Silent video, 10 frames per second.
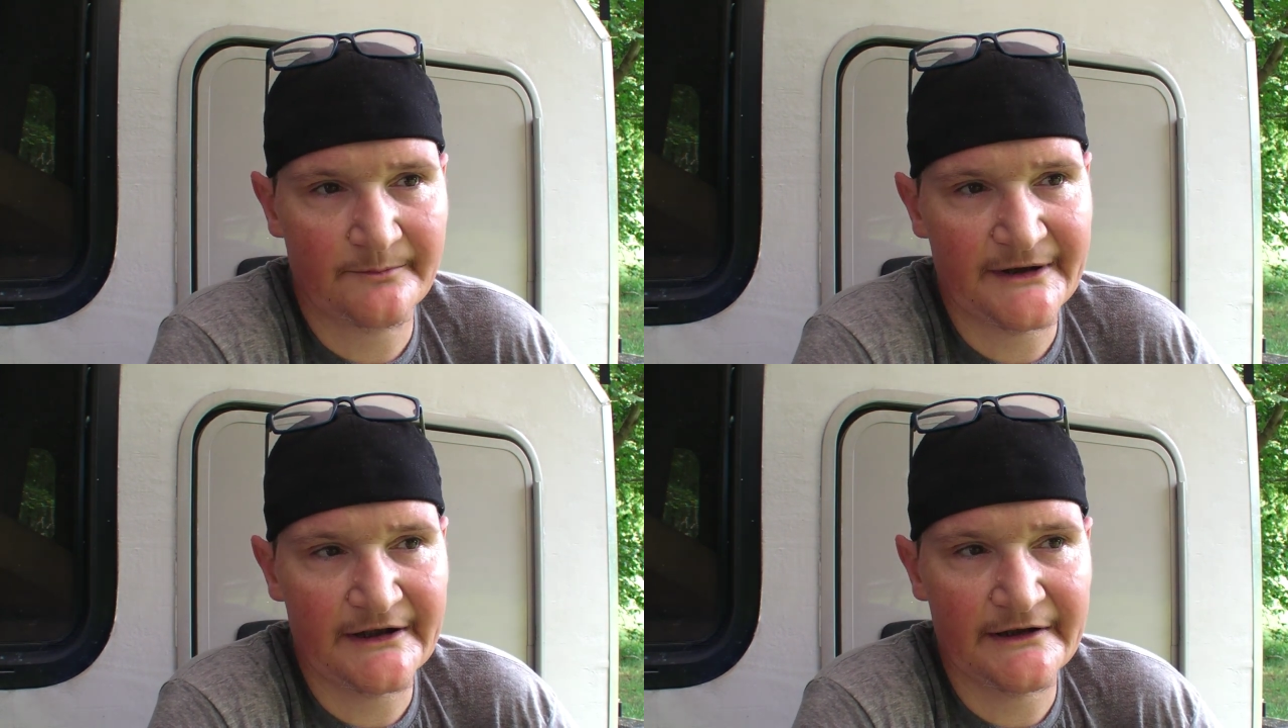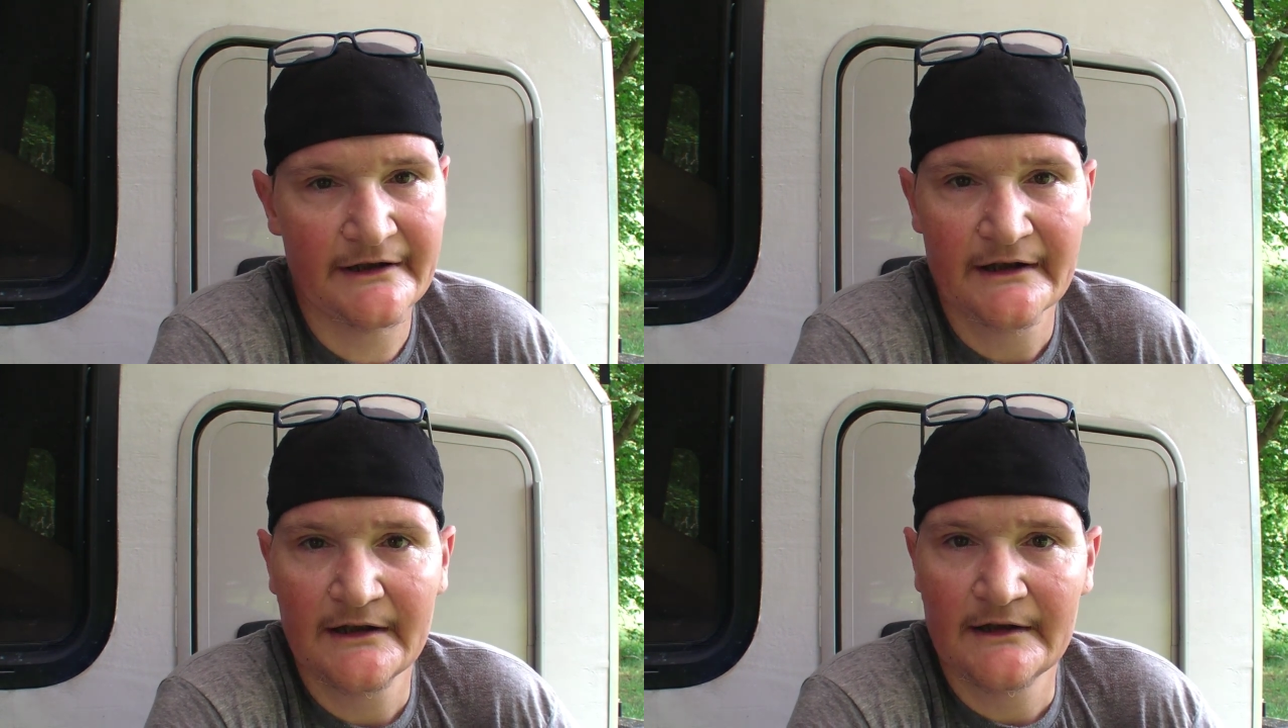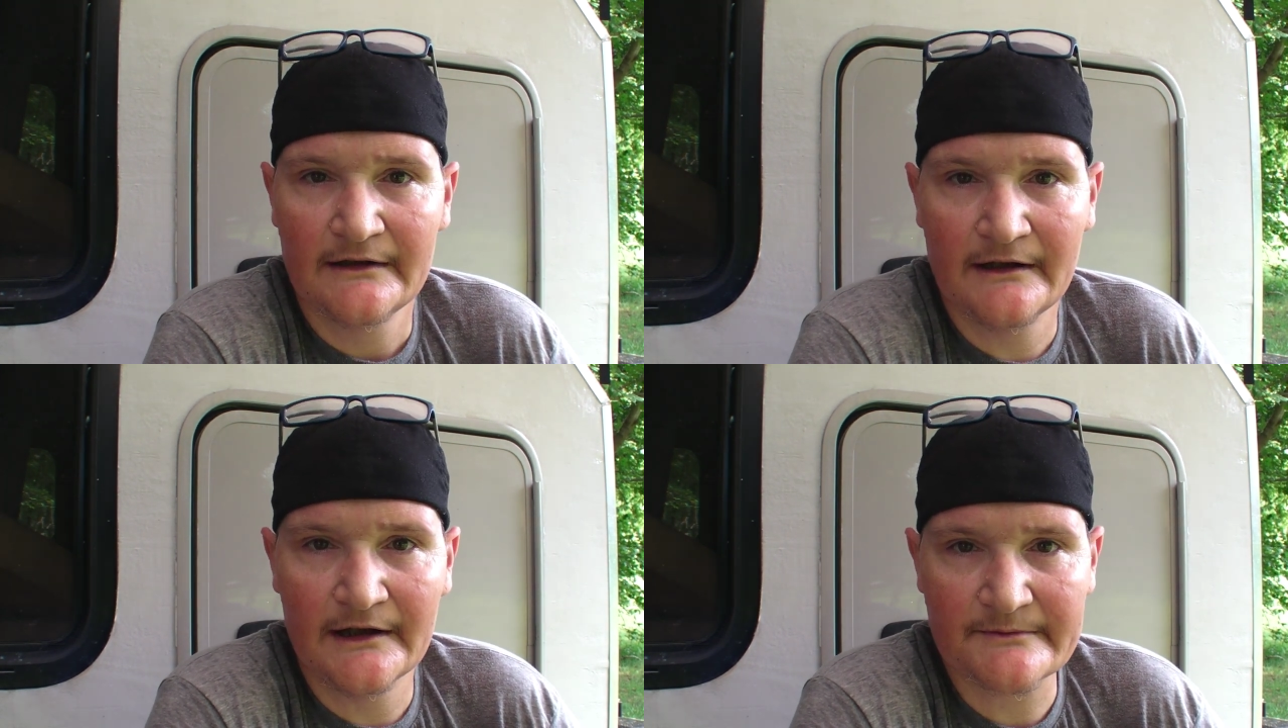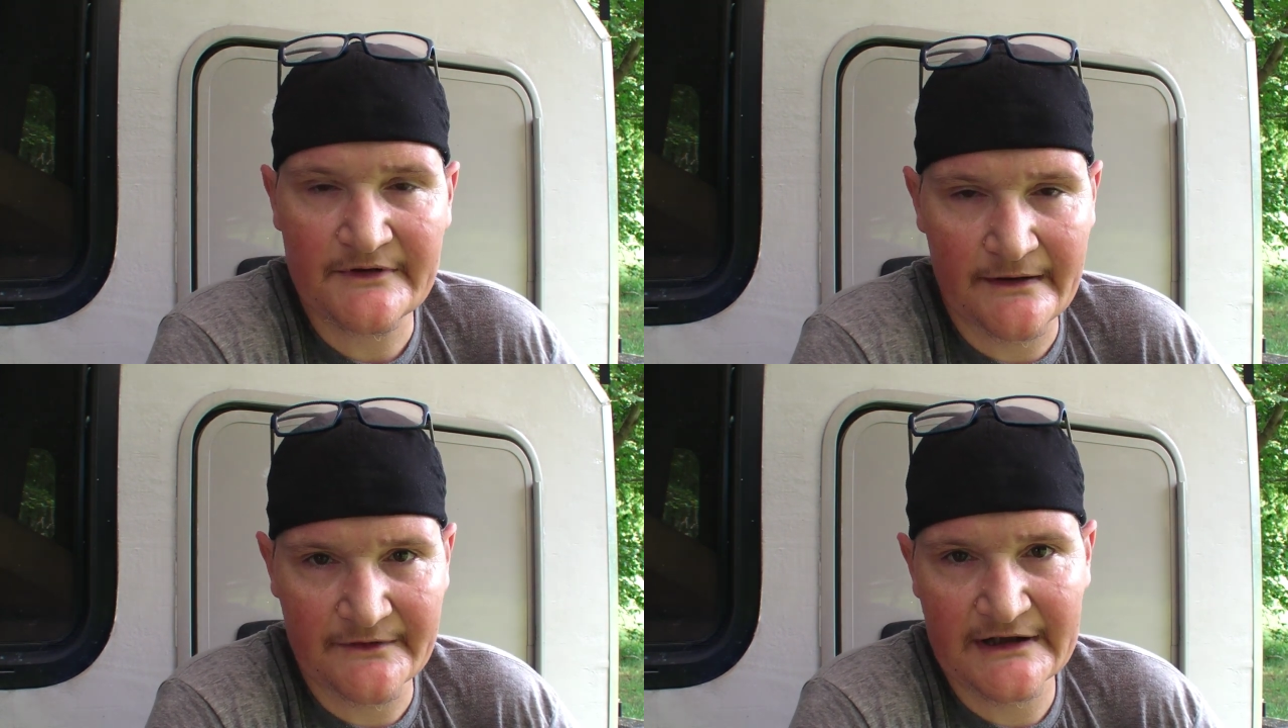to be, so
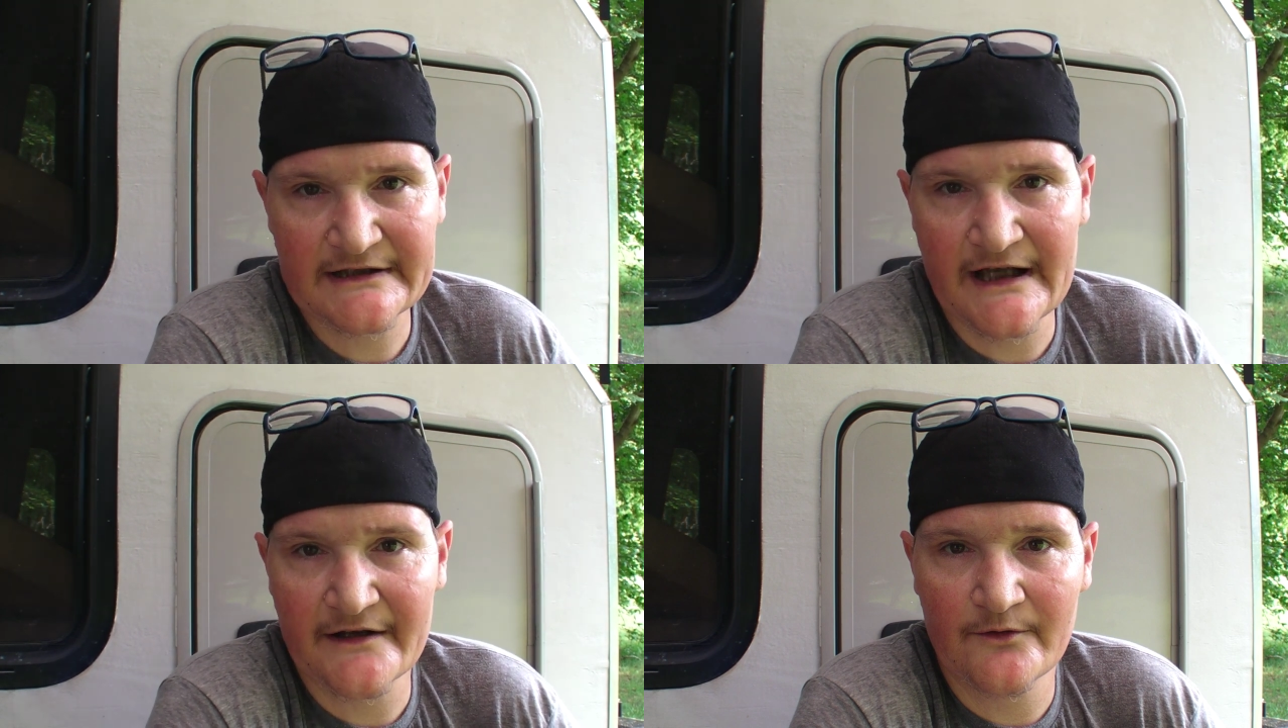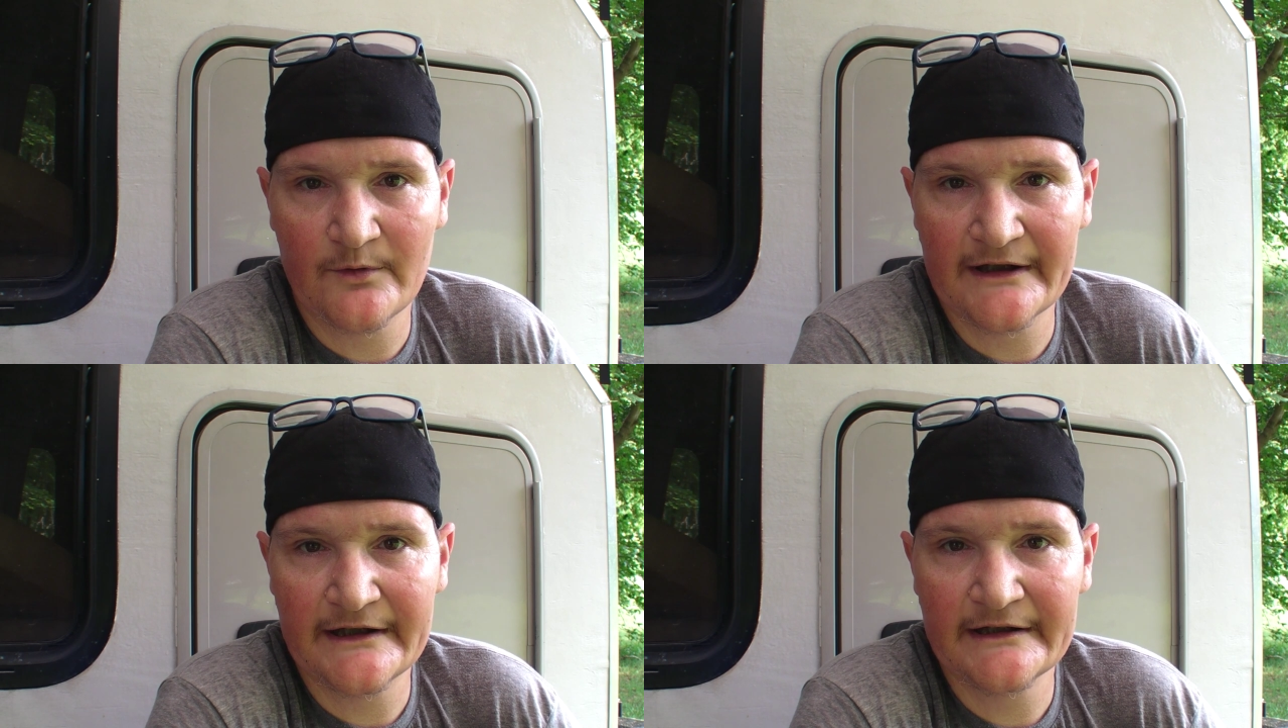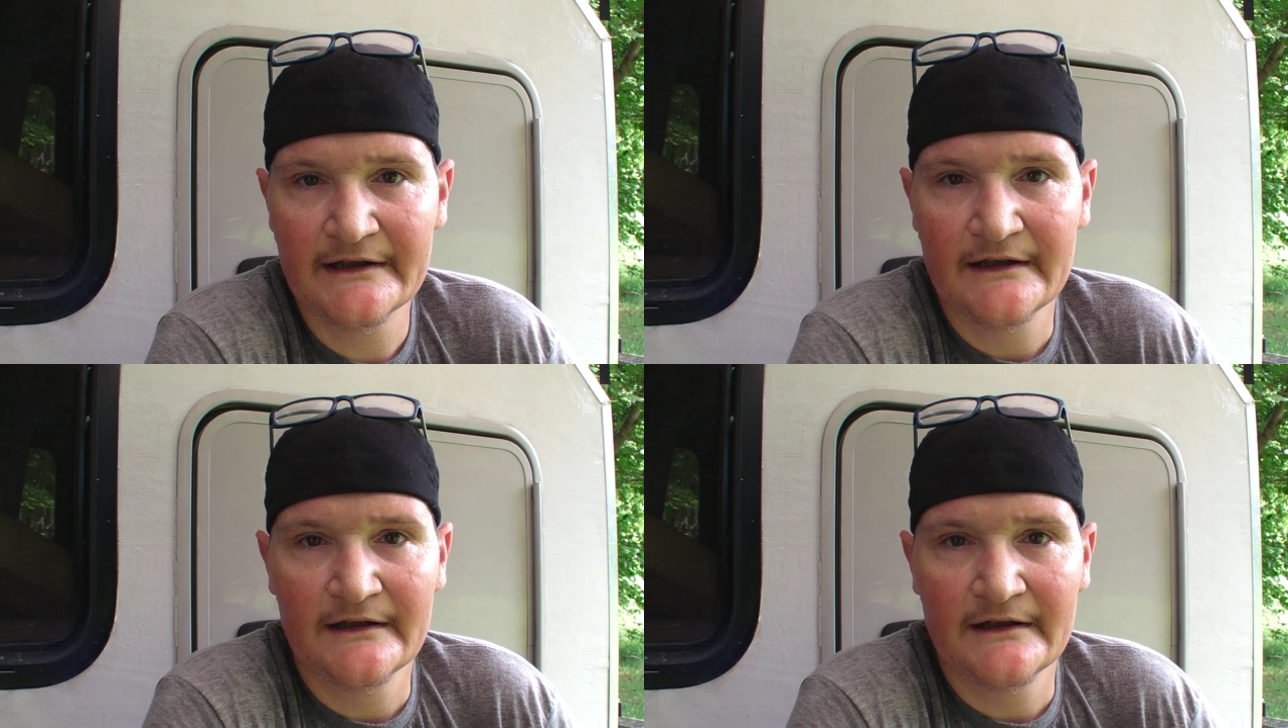everything's out of the way.